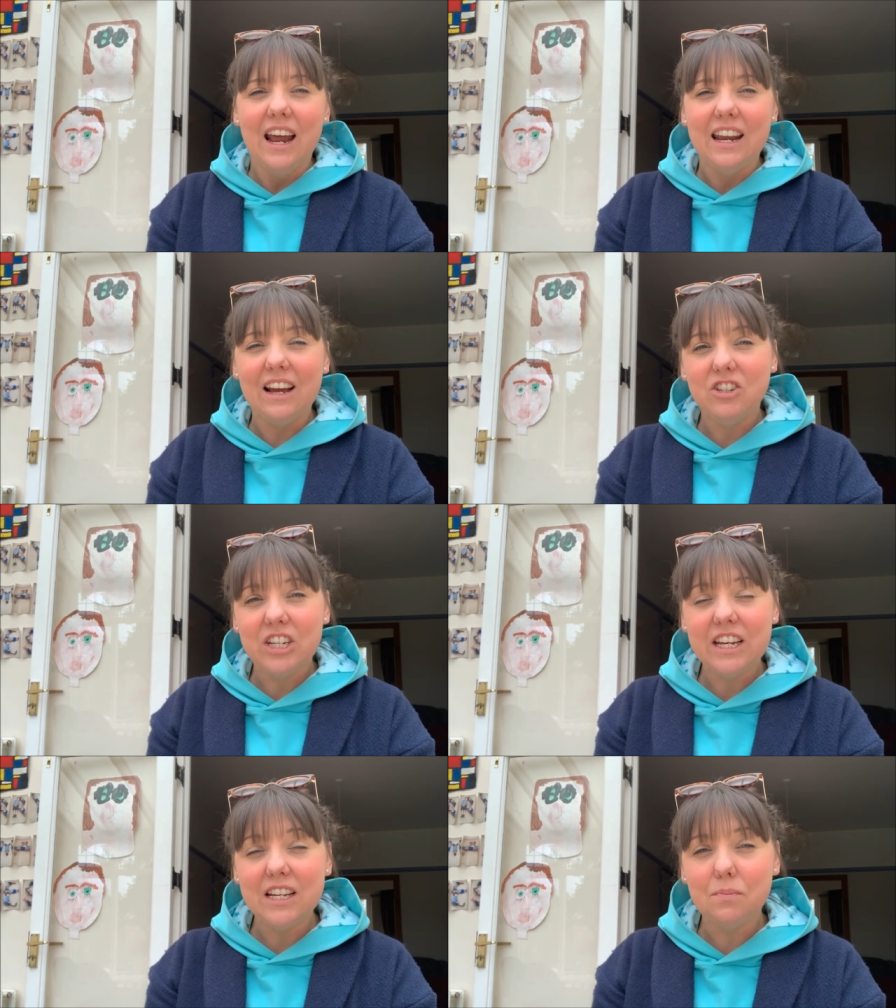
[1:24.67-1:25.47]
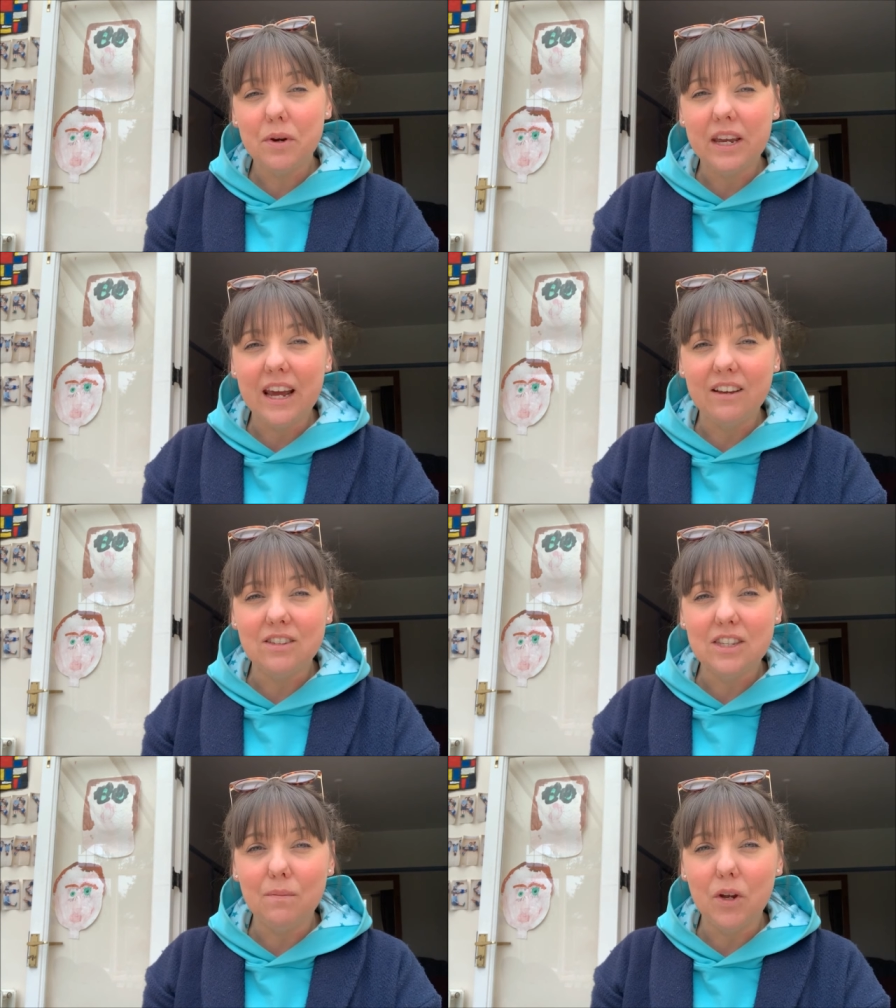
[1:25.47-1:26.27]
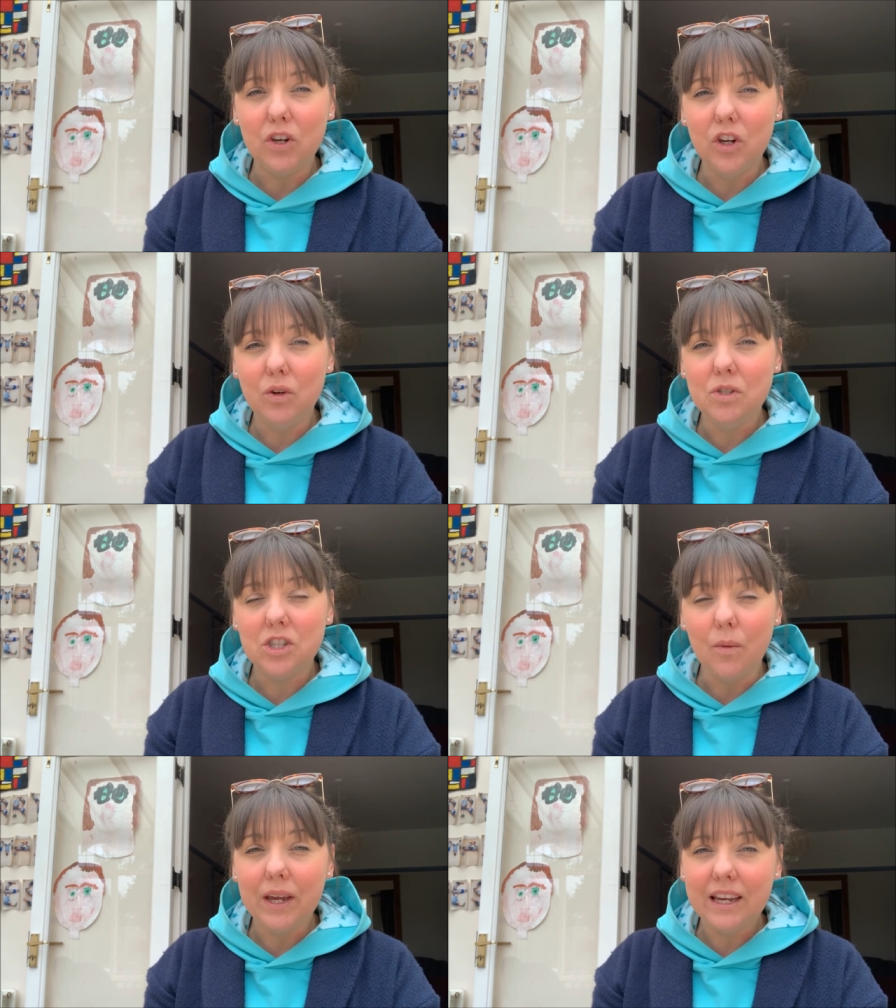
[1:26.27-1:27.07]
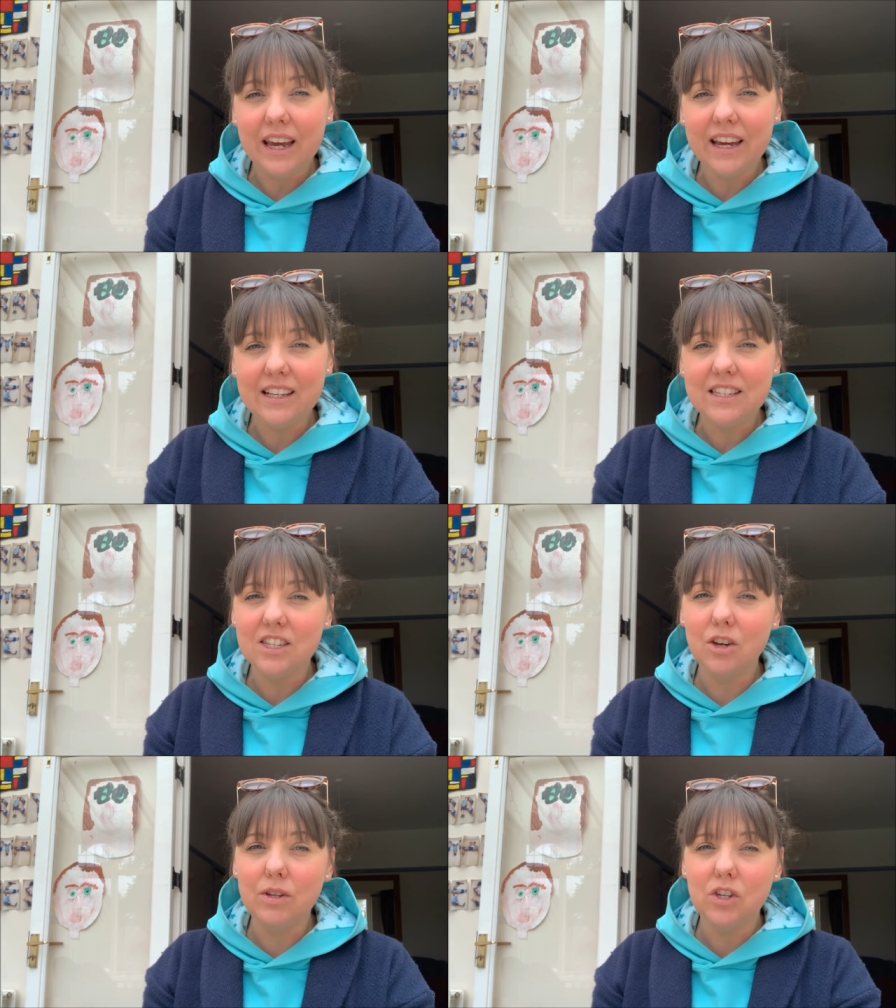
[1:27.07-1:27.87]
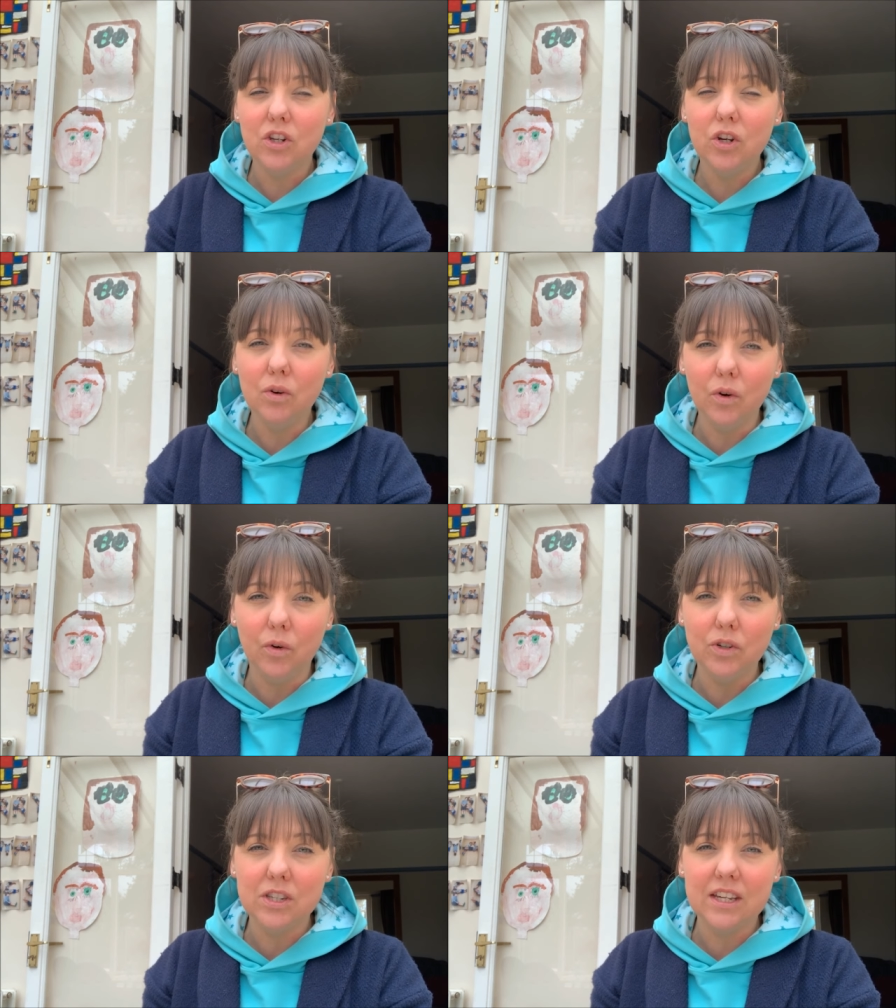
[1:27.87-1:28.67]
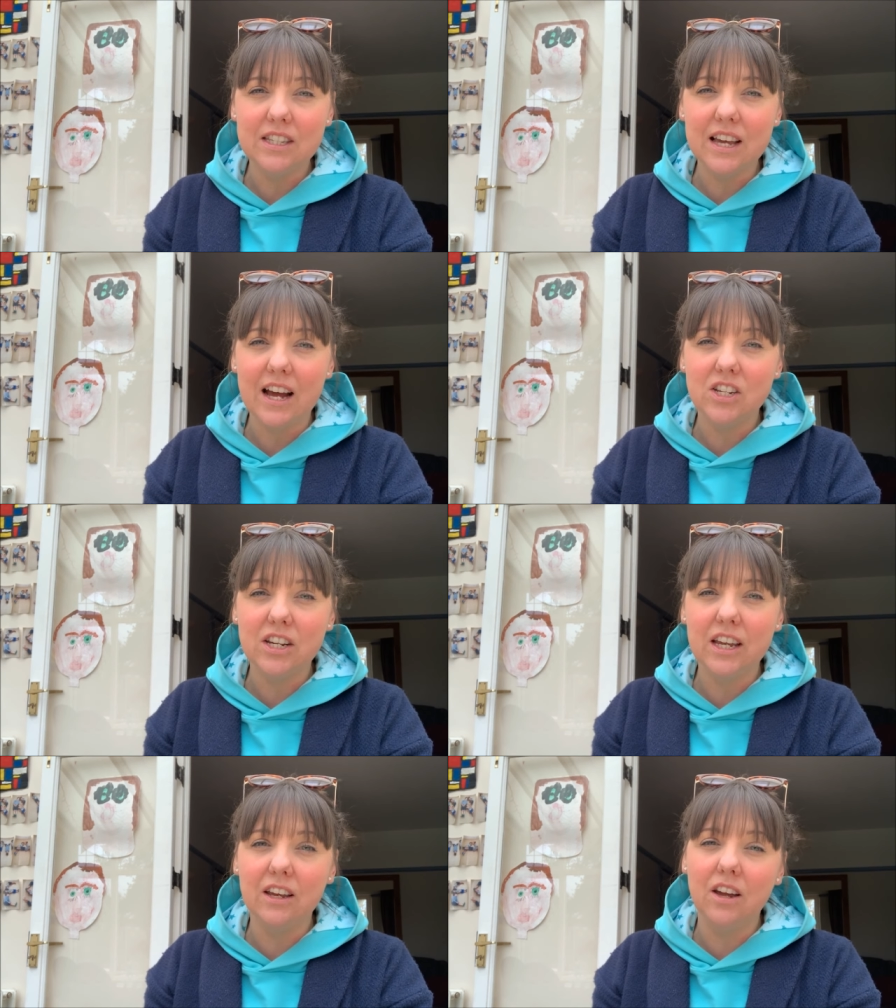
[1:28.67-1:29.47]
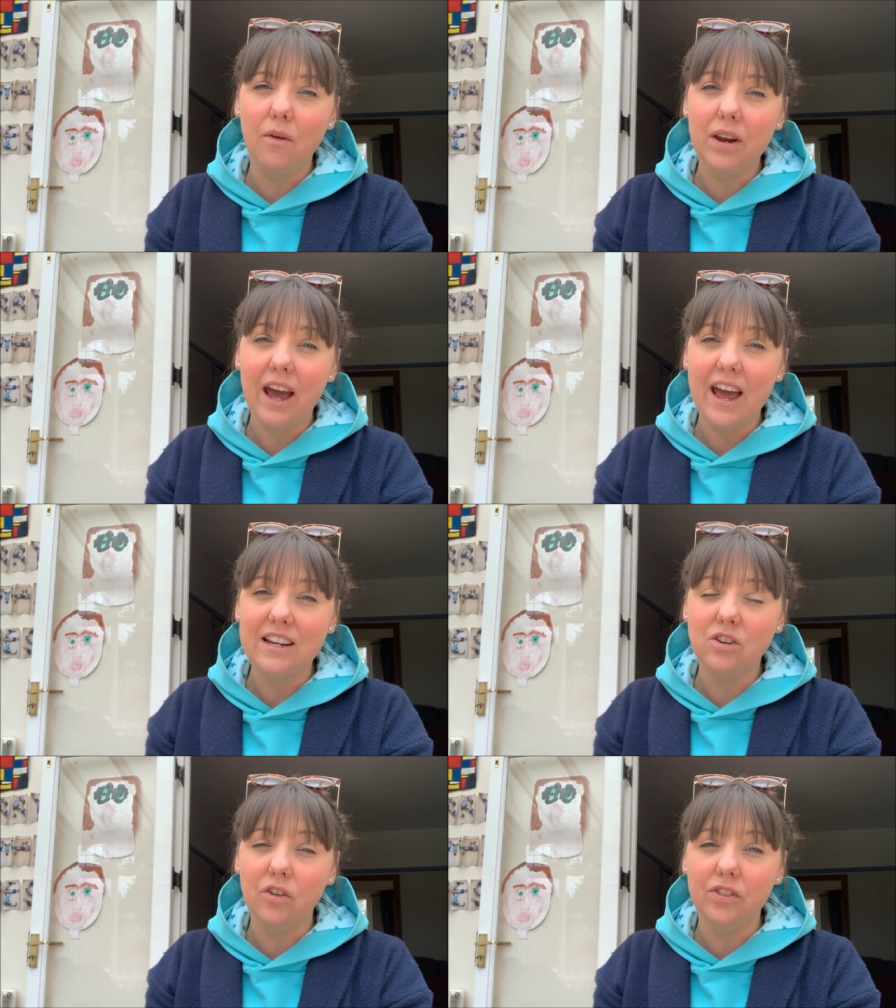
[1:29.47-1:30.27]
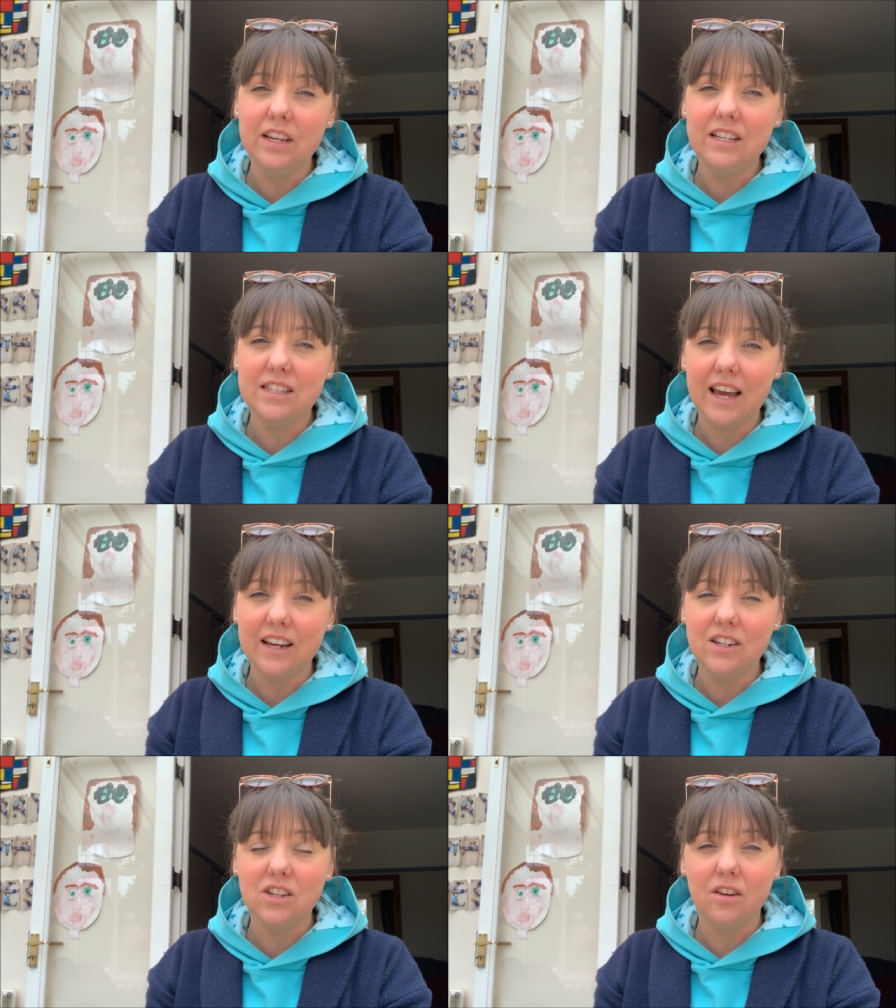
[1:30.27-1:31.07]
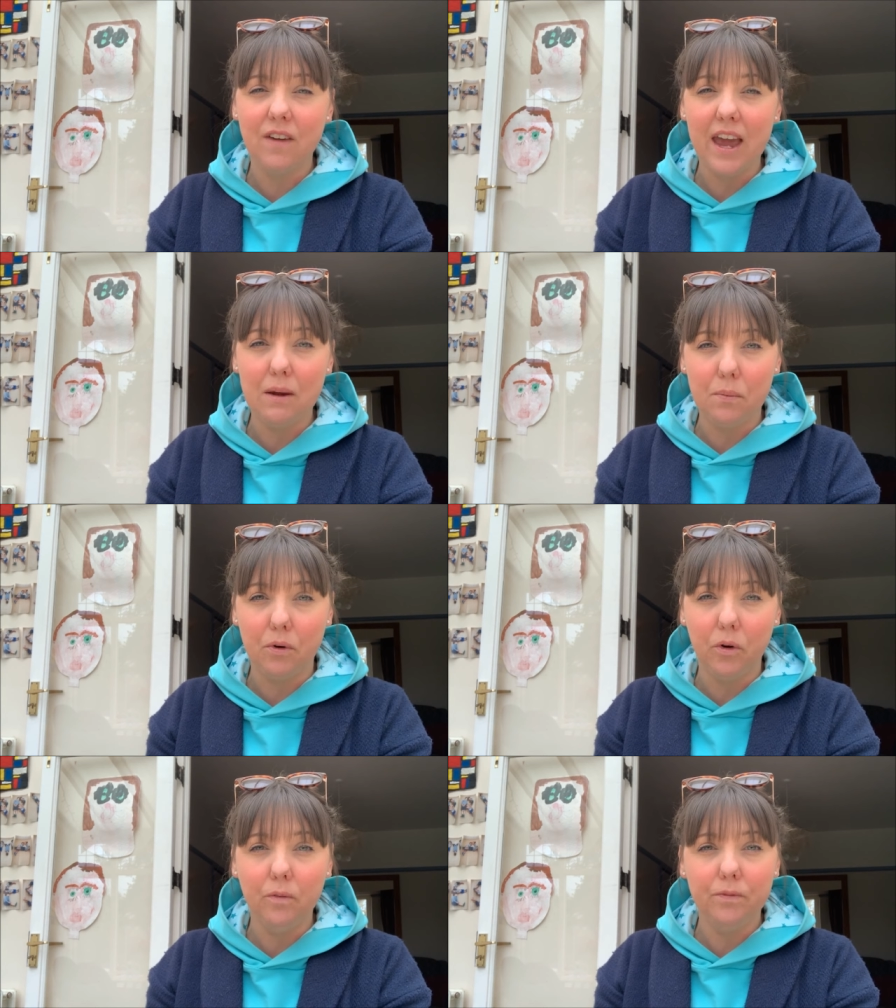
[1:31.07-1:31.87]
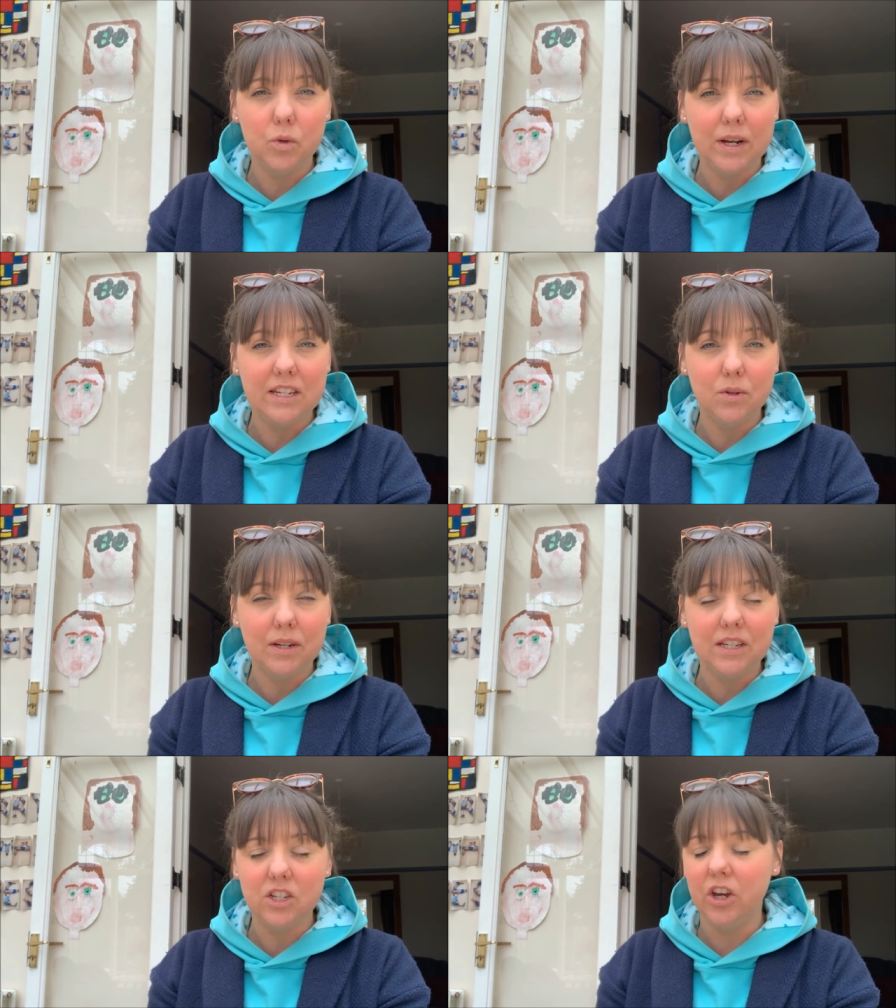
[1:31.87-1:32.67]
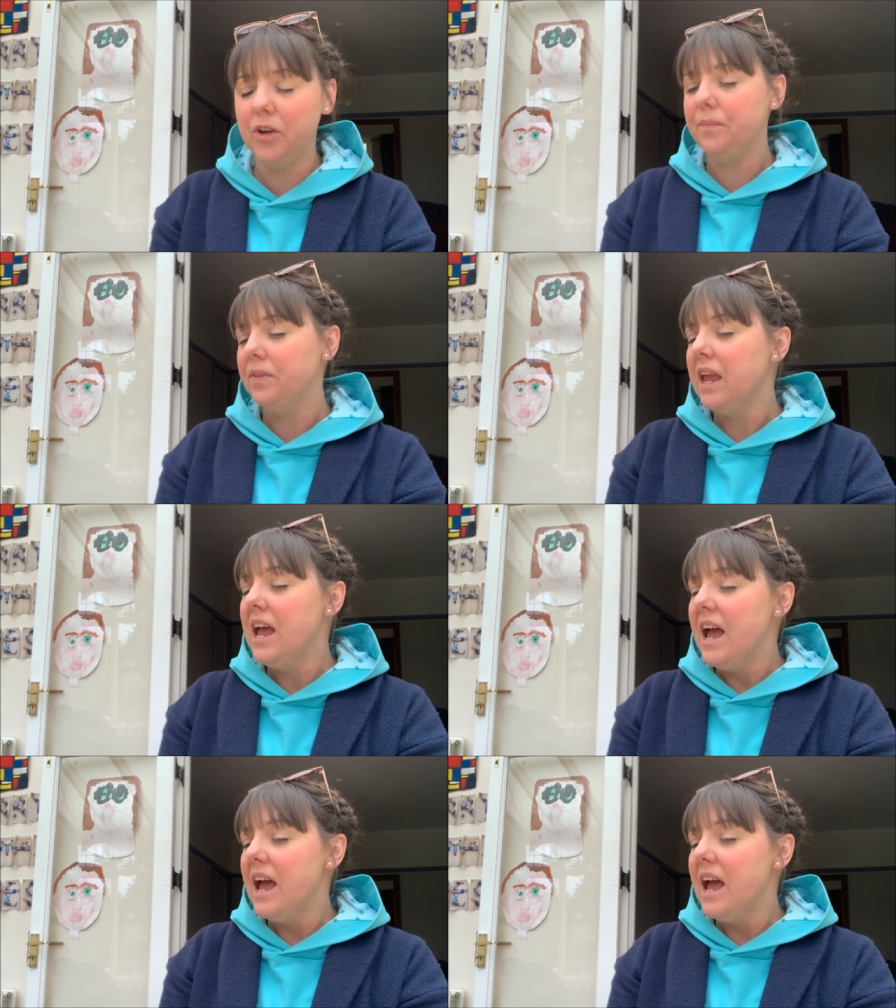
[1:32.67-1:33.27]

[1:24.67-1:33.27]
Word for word: Now she is bringing out some new sewing kits. So it's a new launch that's actually going ahead on the 2nd of April 2022